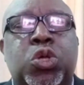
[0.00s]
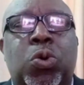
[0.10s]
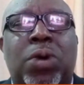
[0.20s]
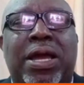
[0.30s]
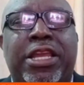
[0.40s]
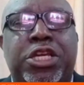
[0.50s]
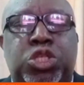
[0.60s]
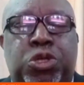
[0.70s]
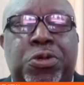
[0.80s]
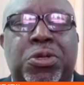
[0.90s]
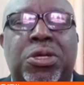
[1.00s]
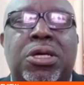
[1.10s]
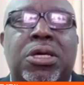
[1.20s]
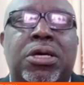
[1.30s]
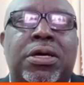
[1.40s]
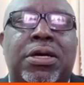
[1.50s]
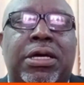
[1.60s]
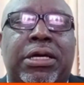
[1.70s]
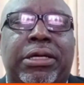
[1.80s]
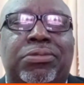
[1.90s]
this coalition.
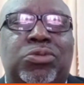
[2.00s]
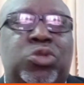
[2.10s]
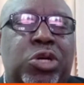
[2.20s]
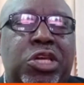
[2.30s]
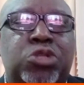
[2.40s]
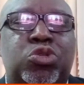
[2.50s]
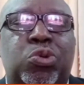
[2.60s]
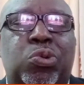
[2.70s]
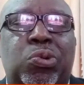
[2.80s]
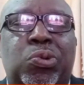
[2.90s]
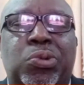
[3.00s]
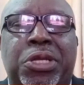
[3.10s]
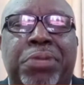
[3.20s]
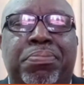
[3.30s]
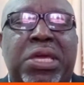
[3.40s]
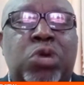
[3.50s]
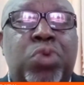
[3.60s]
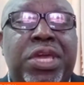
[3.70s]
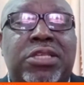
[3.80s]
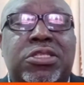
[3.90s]
Talking to the big
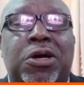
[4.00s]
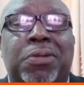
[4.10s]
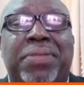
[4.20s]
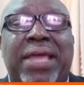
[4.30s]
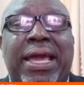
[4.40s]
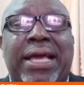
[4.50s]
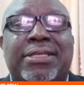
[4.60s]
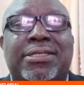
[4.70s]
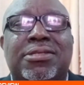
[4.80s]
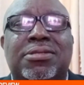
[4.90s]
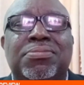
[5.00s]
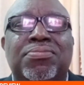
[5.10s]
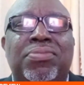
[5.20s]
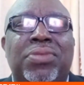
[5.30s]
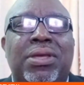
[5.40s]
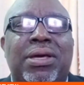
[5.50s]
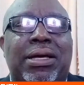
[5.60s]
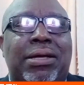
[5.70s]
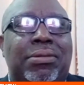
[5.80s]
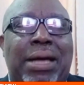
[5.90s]
wigs of theirs
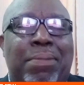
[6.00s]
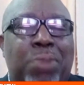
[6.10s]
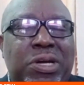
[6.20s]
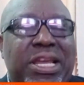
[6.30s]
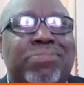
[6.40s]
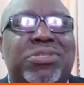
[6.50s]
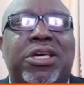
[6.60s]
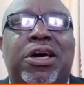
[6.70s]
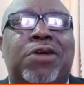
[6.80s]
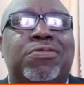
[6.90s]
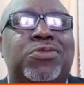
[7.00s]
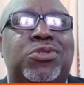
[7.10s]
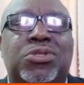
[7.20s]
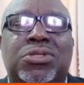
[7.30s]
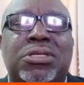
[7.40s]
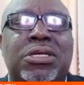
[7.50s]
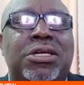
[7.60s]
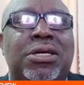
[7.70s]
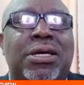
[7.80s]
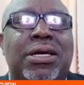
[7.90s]
among themselves.
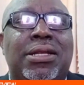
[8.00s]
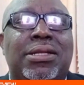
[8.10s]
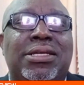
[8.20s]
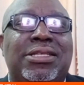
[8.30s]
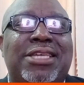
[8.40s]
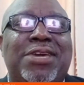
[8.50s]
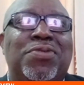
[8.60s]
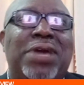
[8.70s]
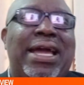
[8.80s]
They see